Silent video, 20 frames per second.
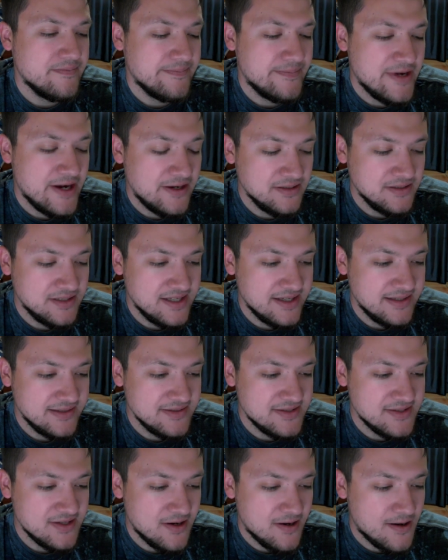
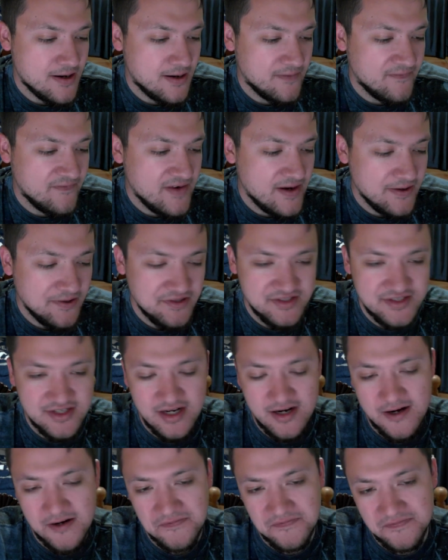Pelicans are very
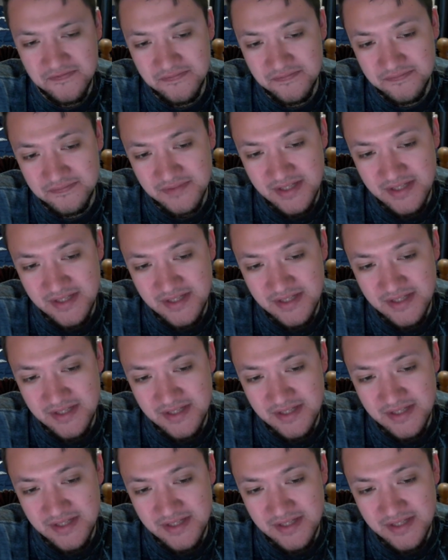tough.